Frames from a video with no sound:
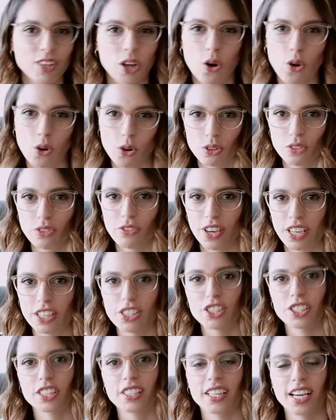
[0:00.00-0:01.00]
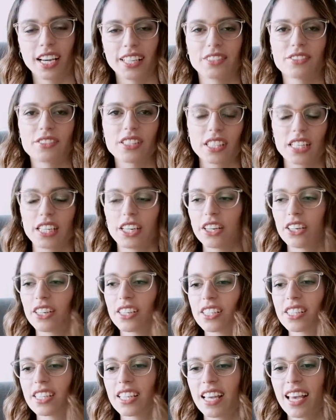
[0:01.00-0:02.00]
old-fashioned kind of
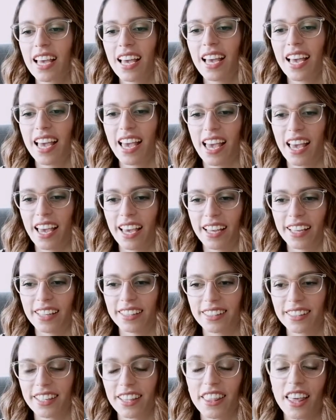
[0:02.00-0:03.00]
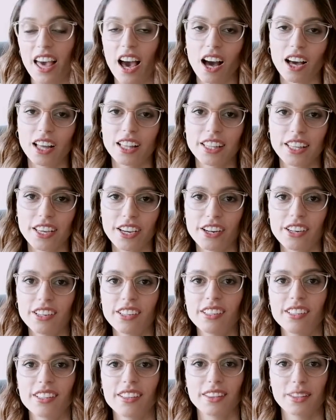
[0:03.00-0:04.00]
sneakers. And the
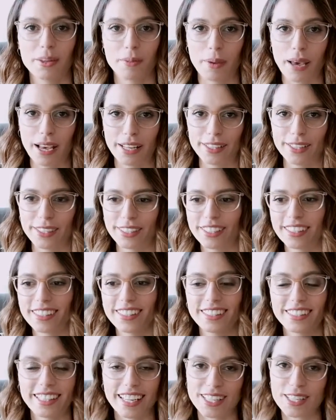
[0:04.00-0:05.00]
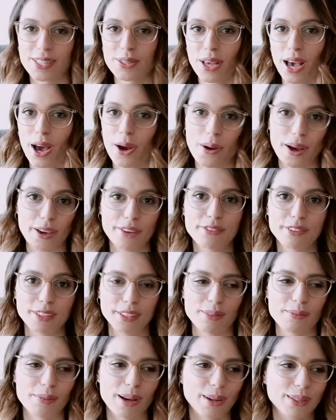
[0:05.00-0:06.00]
uglier, the better. That's how I feel
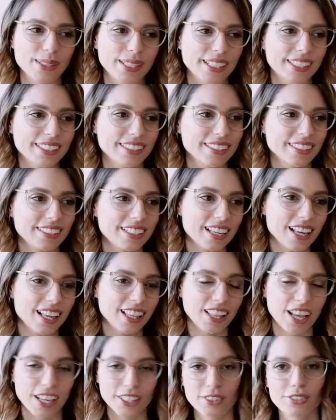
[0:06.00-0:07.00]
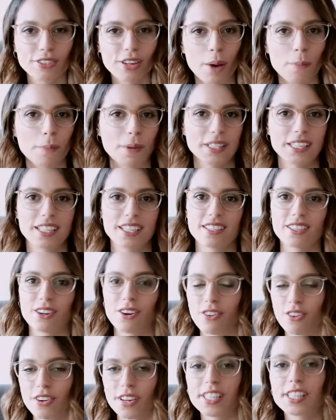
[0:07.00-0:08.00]
about it. A lot of companies
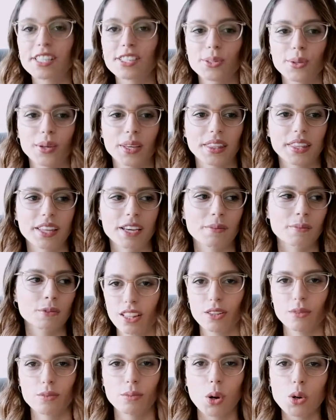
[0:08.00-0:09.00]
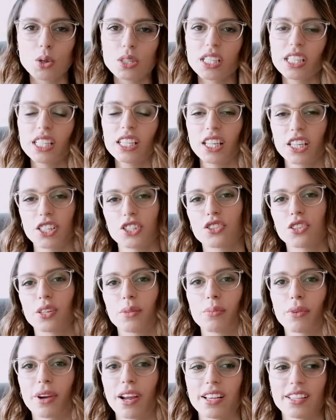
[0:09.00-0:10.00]
are already doing them, mostly luxury
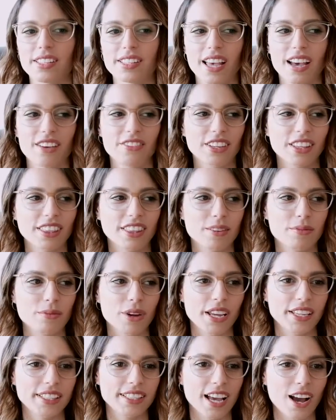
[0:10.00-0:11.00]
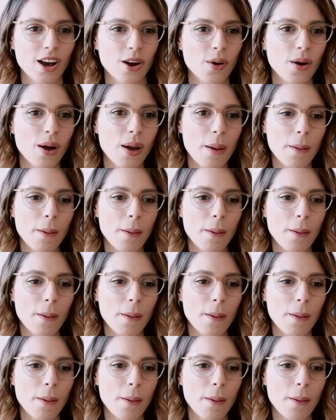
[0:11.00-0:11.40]
brands having them right now,